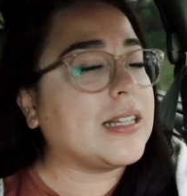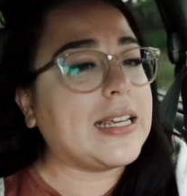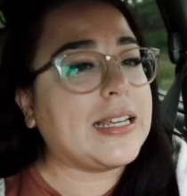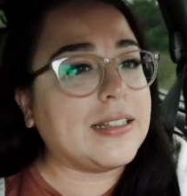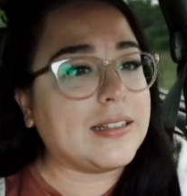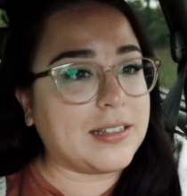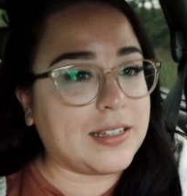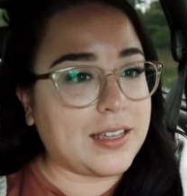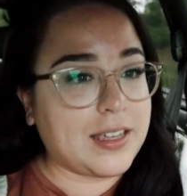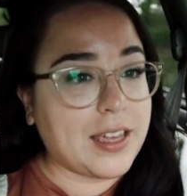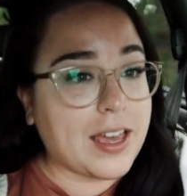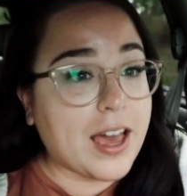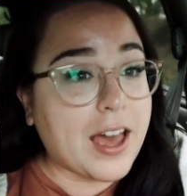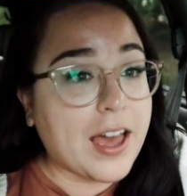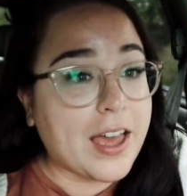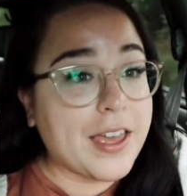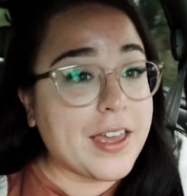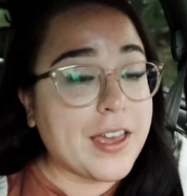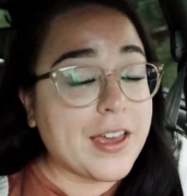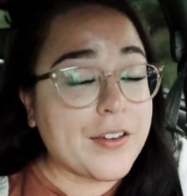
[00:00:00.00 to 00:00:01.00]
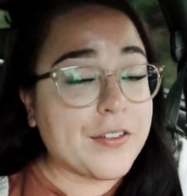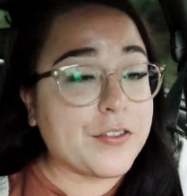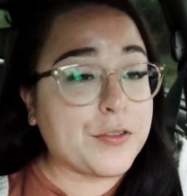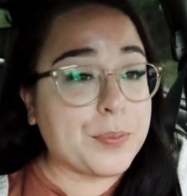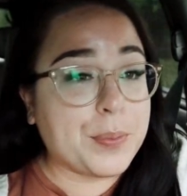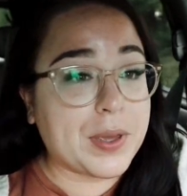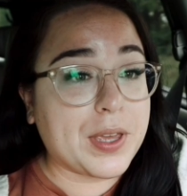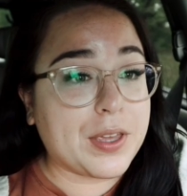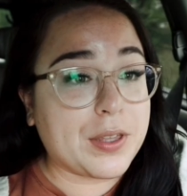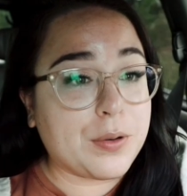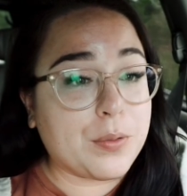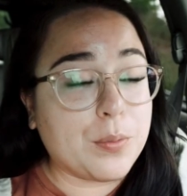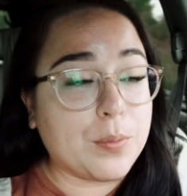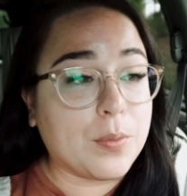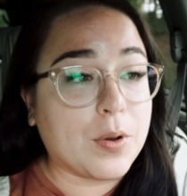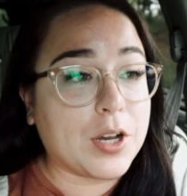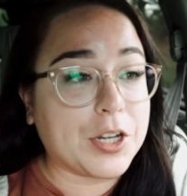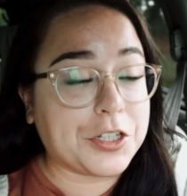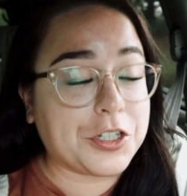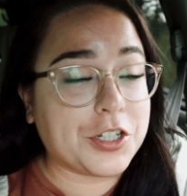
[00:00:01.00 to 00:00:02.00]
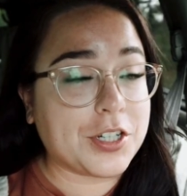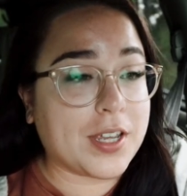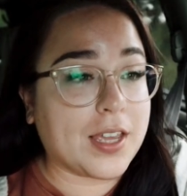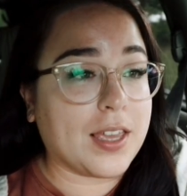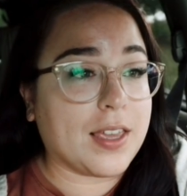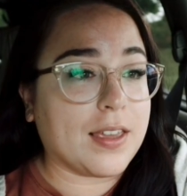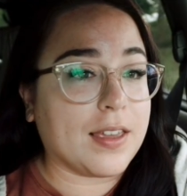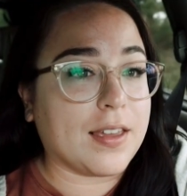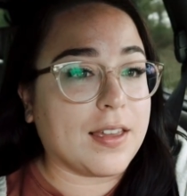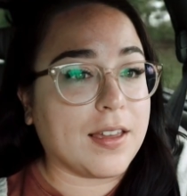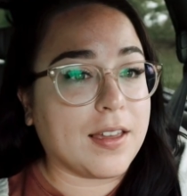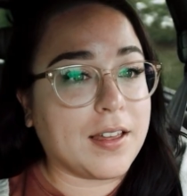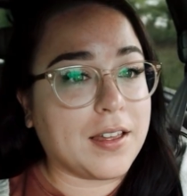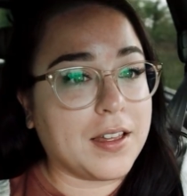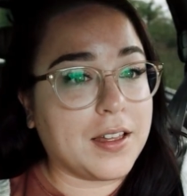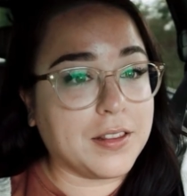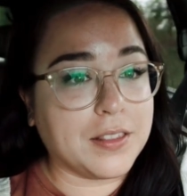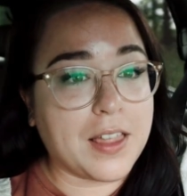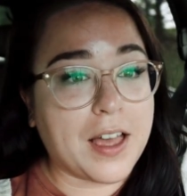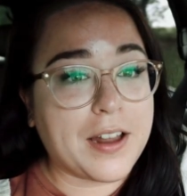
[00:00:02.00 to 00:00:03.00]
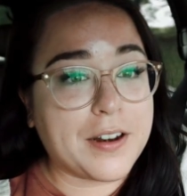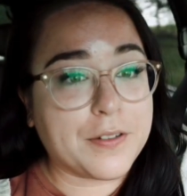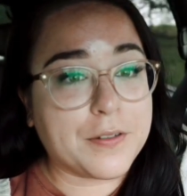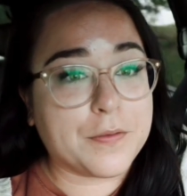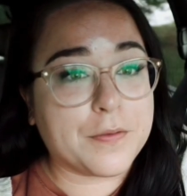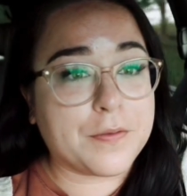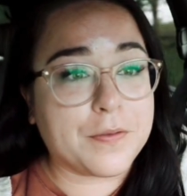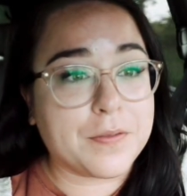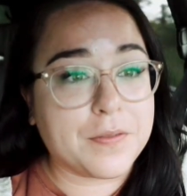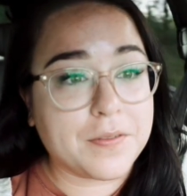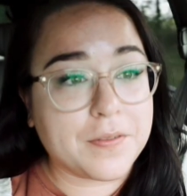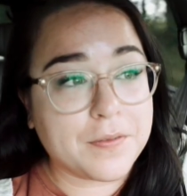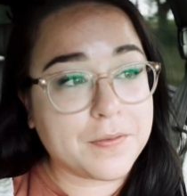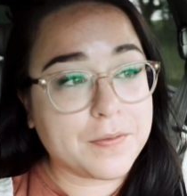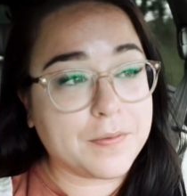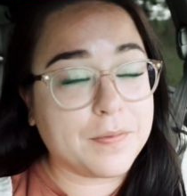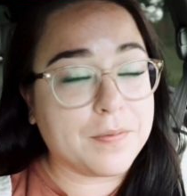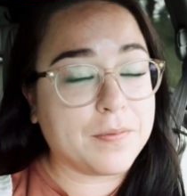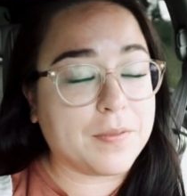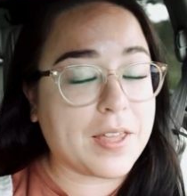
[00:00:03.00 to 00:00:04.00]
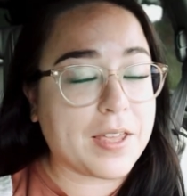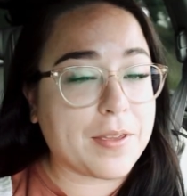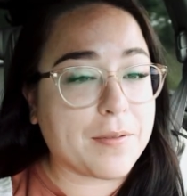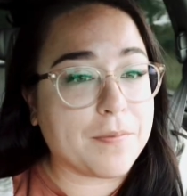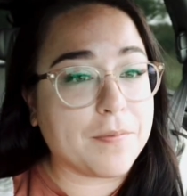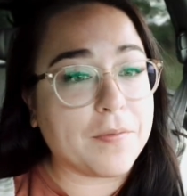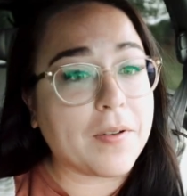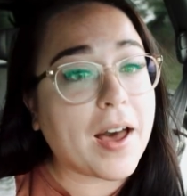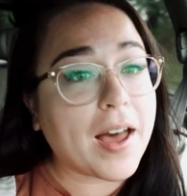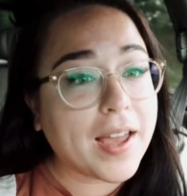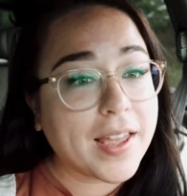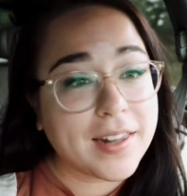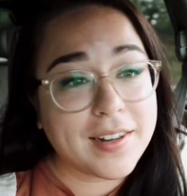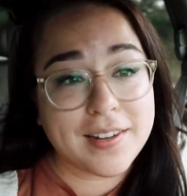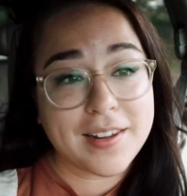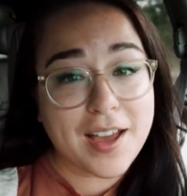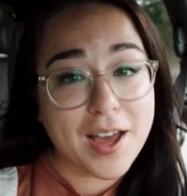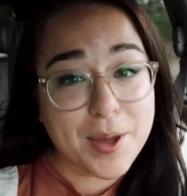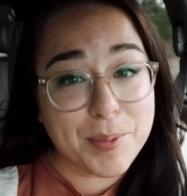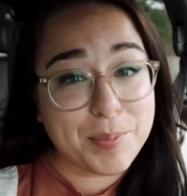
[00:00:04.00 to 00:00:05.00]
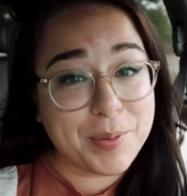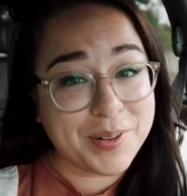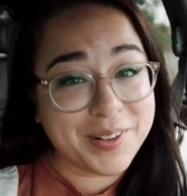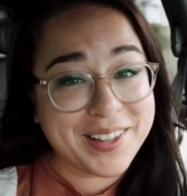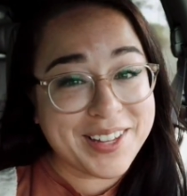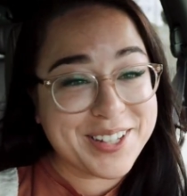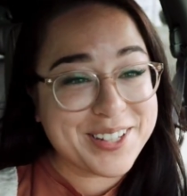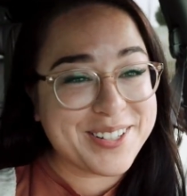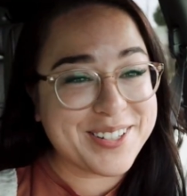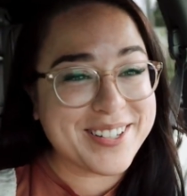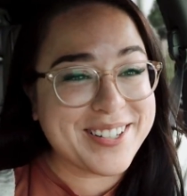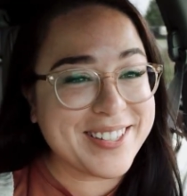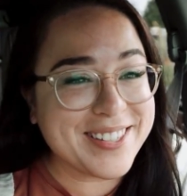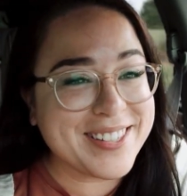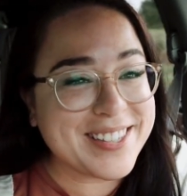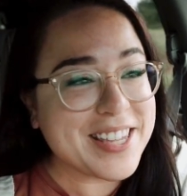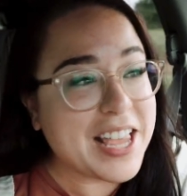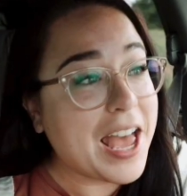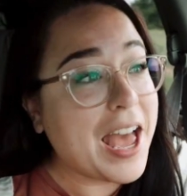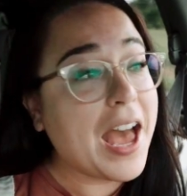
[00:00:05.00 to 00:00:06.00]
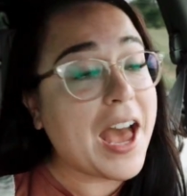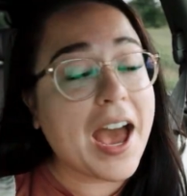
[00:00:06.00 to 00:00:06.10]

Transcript: Lately, I have been watching a lot of like Vine compilations.